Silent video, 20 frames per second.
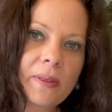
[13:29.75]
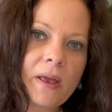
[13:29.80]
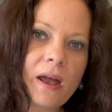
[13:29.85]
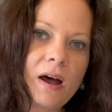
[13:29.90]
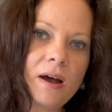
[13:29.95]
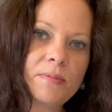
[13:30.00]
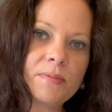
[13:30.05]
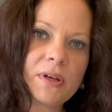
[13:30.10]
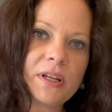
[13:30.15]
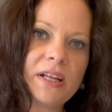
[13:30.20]

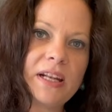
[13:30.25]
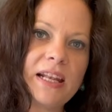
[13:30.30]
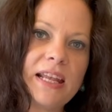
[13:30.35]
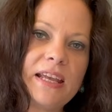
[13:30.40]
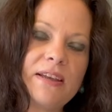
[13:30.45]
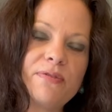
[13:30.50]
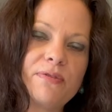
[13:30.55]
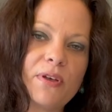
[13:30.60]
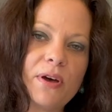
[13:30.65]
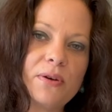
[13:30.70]
I'm going to
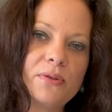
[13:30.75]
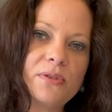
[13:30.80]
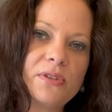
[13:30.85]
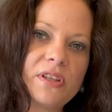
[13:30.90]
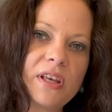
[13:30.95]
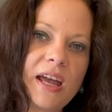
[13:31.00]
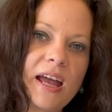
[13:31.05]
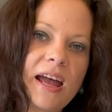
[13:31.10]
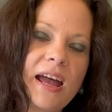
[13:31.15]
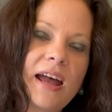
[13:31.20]
leave those
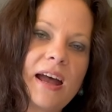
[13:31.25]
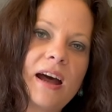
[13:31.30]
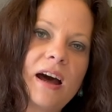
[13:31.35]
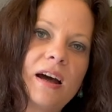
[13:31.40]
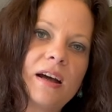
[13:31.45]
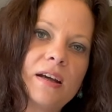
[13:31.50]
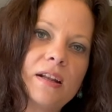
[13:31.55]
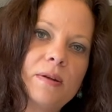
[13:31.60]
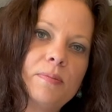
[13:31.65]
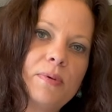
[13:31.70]
there.
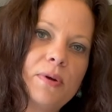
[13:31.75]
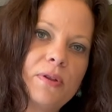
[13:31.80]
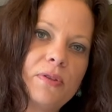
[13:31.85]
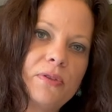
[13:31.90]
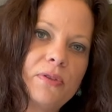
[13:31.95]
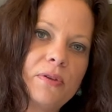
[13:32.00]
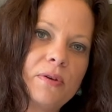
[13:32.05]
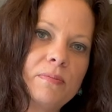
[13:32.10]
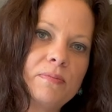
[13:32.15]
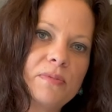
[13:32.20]
I'm going to
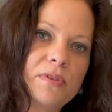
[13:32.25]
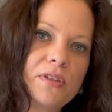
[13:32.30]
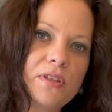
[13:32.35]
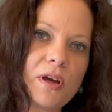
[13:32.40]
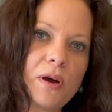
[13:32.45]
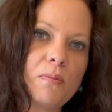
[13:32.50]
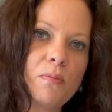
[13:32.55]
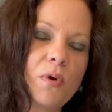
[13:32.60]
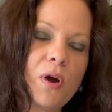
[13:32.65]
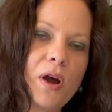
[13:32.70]
put them
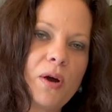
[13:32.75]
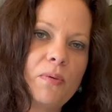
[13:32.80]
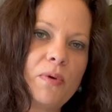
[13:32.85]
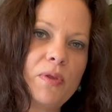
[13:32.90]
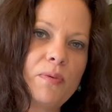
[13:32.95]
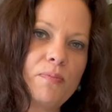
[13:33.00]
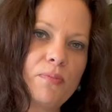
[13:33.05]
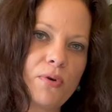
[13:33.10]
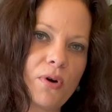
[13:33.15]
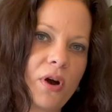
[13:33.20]
somewhere
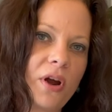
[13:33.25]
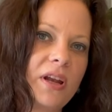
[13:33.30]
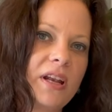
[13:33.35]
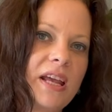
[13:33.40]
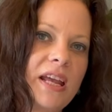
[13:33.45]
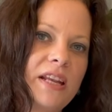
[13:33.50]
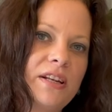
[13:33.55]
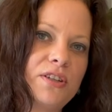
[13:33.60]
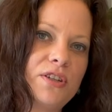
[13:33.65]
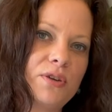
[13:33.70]
with bright
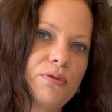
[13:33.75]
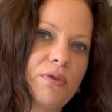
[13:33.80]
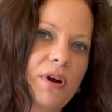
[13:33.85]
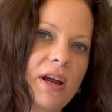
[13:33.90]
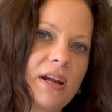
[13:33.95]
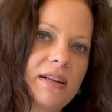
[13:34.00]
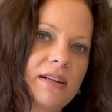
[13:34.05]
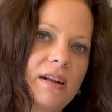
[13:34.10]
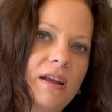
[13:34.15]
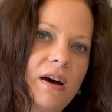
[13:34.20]

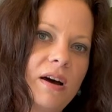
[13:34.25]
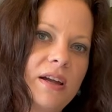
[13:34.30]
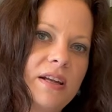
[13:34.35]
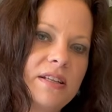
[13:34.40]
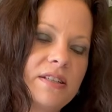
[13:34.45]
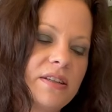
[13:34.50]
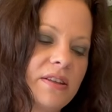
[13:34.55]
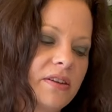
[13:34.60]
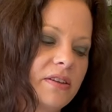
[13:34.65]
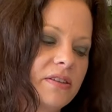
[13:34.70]
indirect
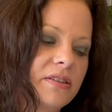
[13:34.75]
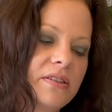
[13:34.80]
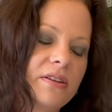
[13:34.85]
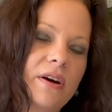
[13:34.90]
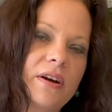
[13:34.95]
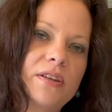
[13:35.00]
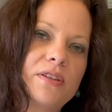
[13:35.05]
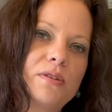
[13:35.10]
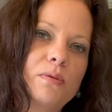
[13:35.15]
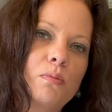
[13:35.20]
light that's
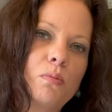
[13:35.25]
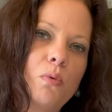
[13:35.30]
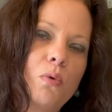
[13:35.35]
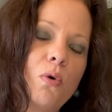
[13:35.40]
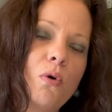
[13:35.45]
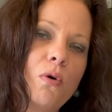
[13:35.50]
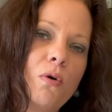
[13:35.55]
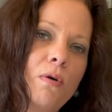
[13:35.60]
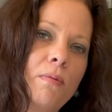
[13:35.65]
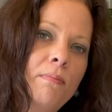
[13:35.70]
nice and
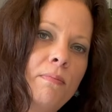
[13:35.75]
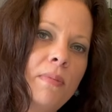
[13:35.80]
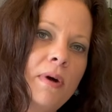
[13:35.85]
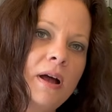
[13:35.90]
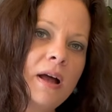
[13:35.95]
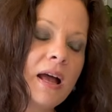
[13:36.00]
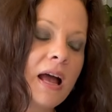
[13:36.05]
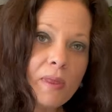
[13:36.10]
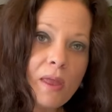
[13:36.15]
warm.